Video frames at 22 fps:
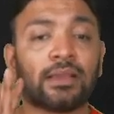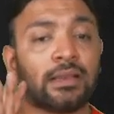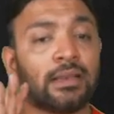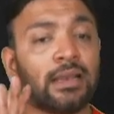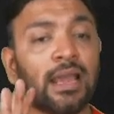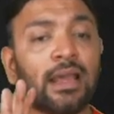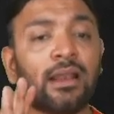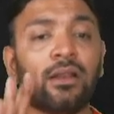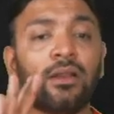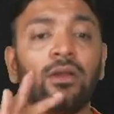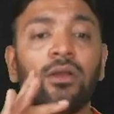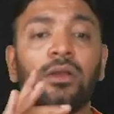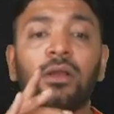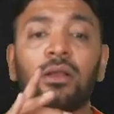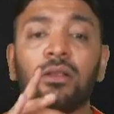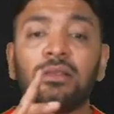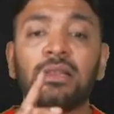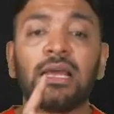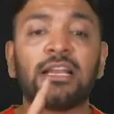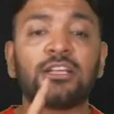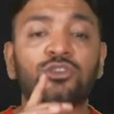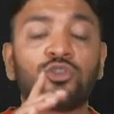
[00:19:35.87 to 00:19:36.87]
Clear?
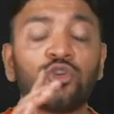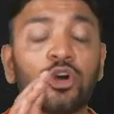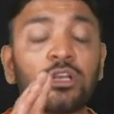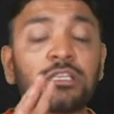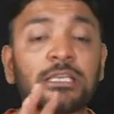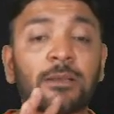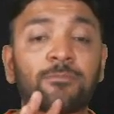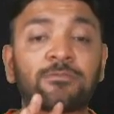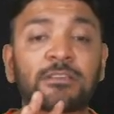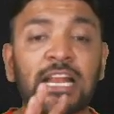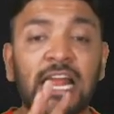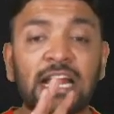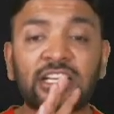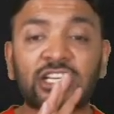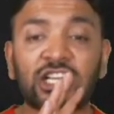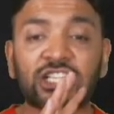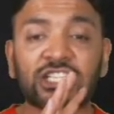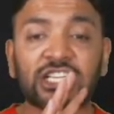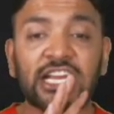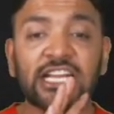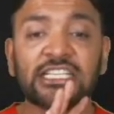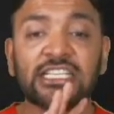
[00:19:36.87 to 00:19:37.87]
There is no substantial
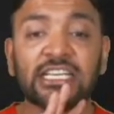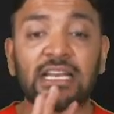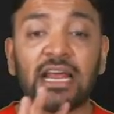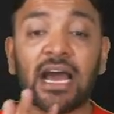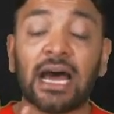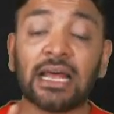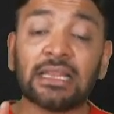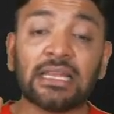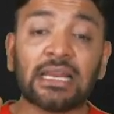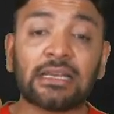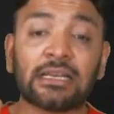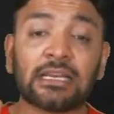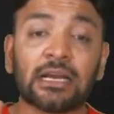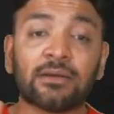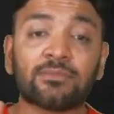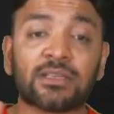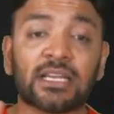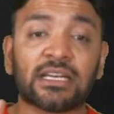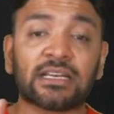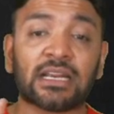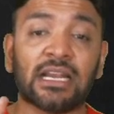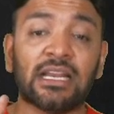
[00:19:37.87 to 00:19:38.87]
change in other
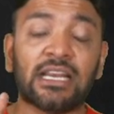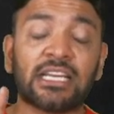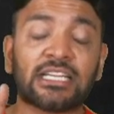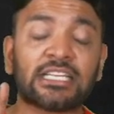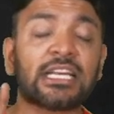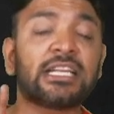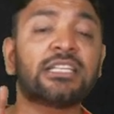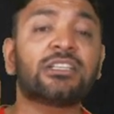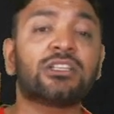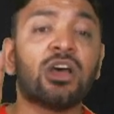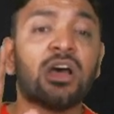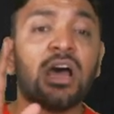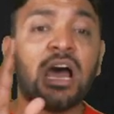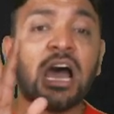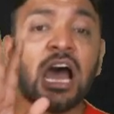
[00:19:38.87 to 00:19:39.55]
terms and conditions.